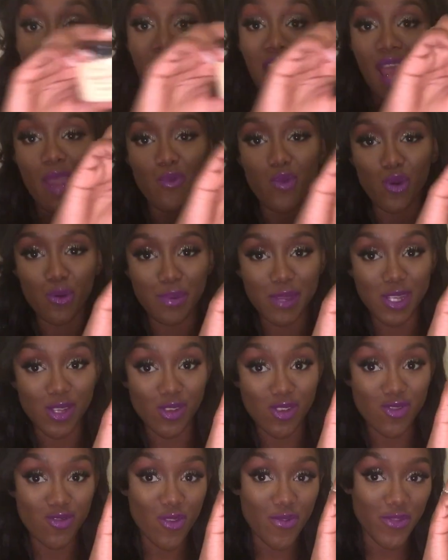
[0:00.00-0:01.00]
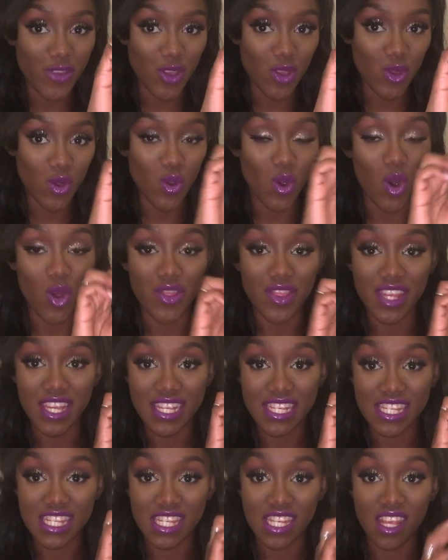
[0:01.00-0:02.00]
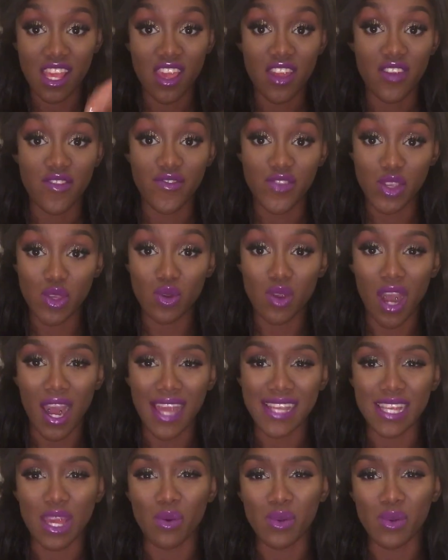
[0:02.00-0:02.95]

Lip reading: I will be doing a review on this for you guys.